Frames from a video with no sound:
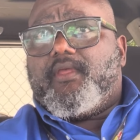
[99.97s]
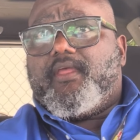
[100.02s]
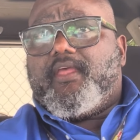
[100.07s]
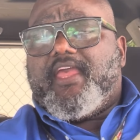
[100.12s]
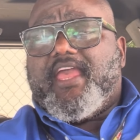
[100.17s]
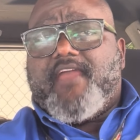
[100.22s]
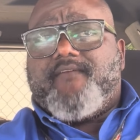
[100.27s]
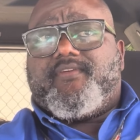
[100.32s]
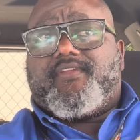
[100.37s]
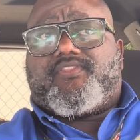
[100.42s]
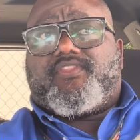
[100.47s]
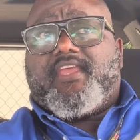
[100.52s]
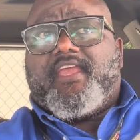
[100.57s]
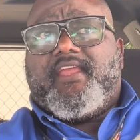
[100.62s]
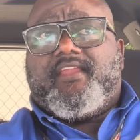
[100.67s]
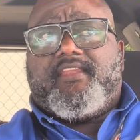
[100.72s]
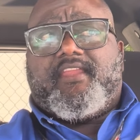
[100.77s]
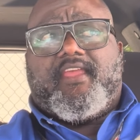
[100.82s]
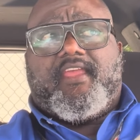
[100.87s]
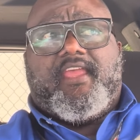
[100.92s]

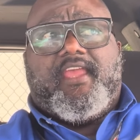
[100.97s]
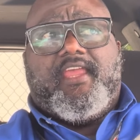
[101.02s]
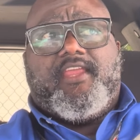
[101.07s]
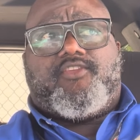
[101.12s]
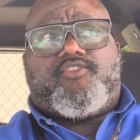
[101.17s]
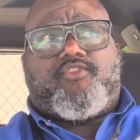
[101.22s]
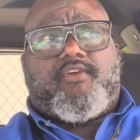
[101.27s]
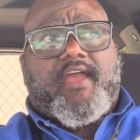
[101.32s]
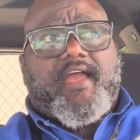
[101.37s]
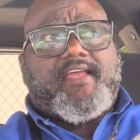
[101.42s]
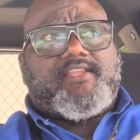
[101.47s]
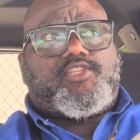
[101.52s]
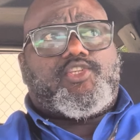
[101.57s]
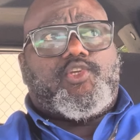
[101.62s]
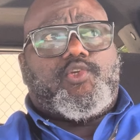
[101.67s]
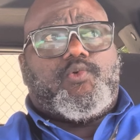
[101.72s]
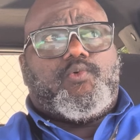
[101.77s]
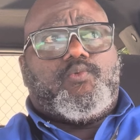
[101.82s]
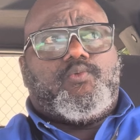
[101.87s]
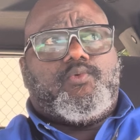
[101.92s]
everything that he tried
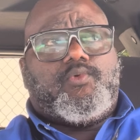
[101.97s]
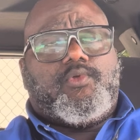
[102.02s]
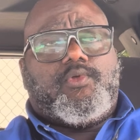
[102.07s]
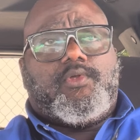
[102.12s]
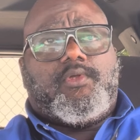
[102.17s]
to